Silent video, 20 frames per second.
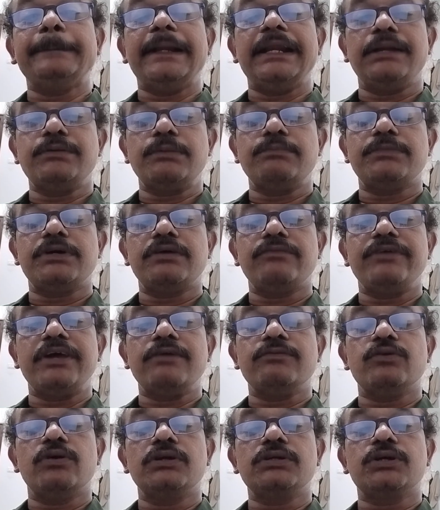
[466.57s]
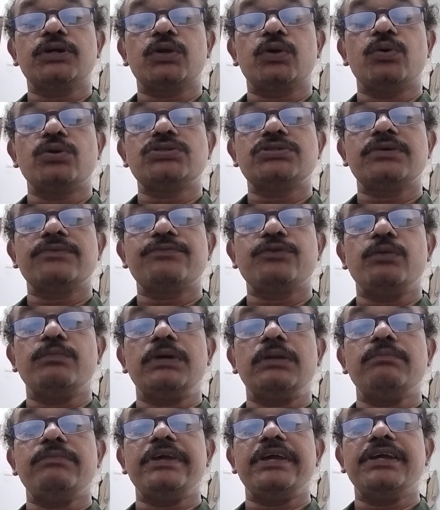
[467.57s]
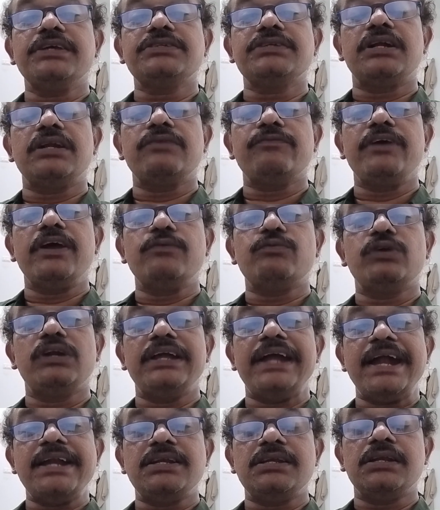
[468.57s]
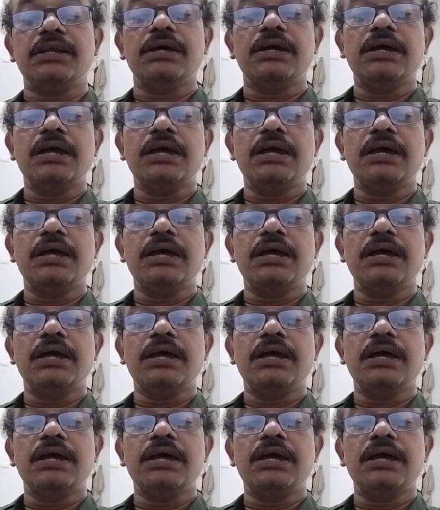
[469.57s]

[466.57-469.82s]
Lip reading: And remember, we have got crores of human beings, and we have only